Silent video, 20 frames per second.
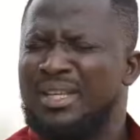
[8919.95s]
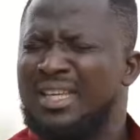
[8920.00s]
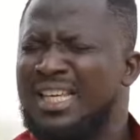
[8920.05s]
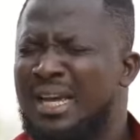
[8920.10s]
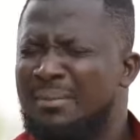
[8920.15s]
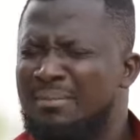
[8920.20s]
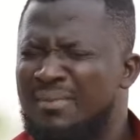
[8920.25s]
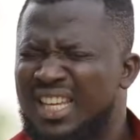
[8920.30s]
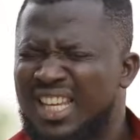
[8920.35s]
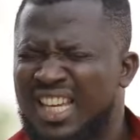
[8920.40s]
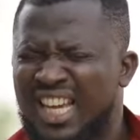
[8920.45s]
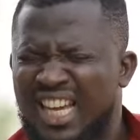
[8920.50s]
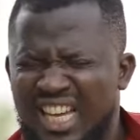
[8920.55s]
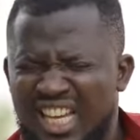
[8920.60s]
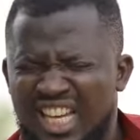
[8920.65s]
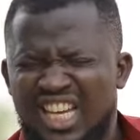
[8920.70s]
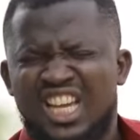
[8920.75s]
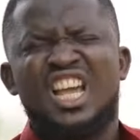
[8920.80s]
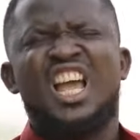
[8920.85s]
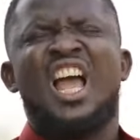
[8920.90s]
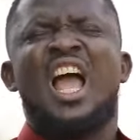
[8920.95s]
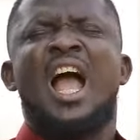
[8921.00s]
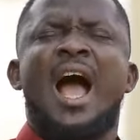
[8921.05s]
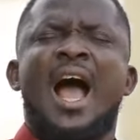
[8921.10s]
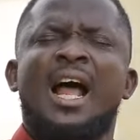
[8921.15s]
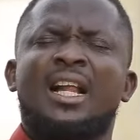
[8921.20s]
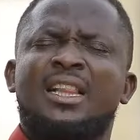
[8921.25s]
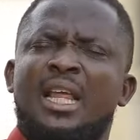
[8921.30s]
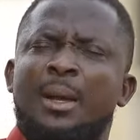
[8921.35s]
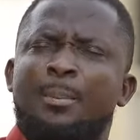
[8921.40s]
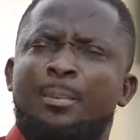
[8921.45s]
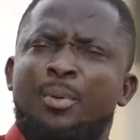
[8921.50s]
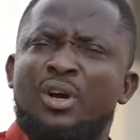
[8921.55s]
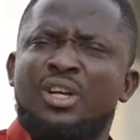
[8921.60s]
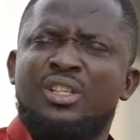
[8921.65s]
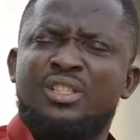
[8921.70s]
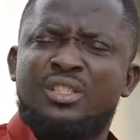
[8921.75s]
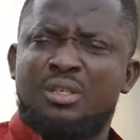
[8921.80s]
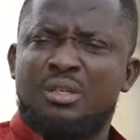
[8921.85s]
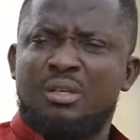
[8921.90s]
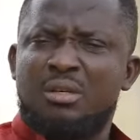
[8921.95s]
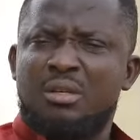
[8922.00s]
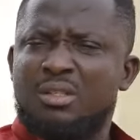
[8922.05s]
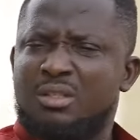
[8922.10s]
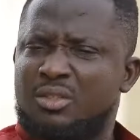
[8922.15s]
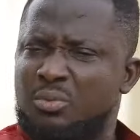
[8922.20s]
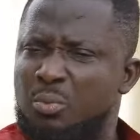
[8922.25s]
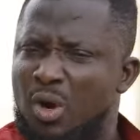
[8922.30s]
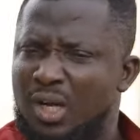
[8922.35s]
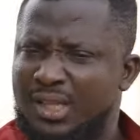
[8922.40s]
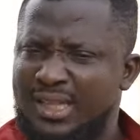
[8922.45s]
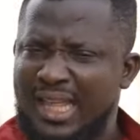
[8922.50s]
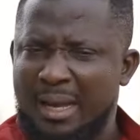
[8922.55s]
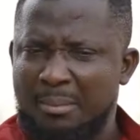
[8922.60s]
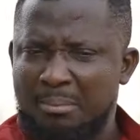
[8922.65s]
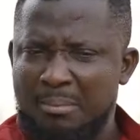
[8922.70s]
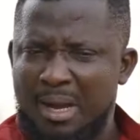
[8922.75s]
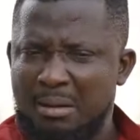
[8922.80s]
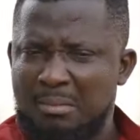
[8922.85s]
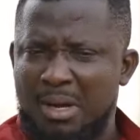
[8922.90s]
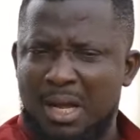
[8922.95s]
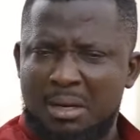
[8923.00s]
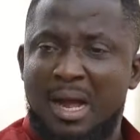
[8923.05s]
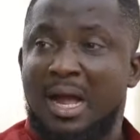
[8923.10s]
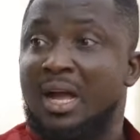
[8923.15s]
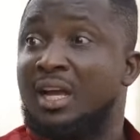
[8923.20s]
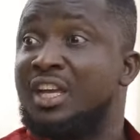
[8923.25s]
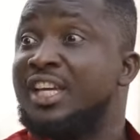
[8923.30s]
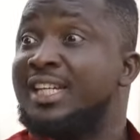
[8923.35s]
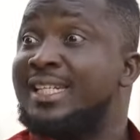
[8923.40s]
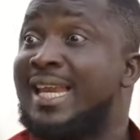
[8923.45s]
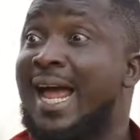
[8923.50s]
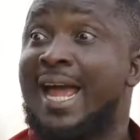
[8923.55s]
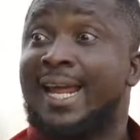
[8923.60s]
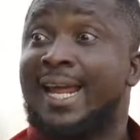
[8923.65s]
became the king at a point. Small time, he